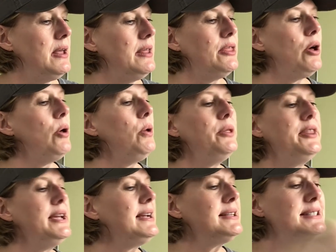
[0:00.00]
The whole
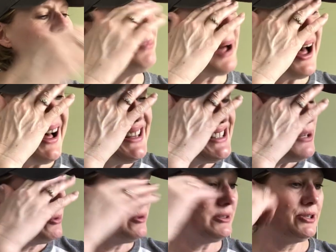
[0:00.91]
thing is
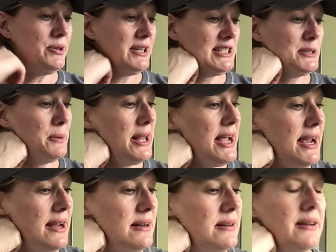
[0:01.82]
impossible to
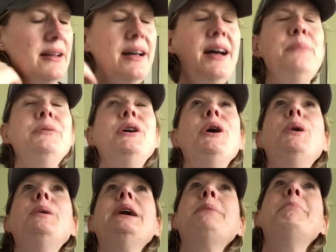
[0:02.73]
explain. I'm
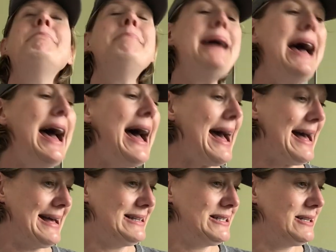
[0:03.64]
going
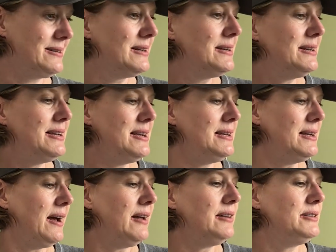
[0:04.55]
mad, he
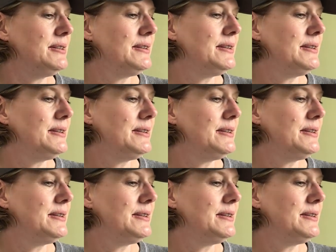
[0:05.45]
yelled.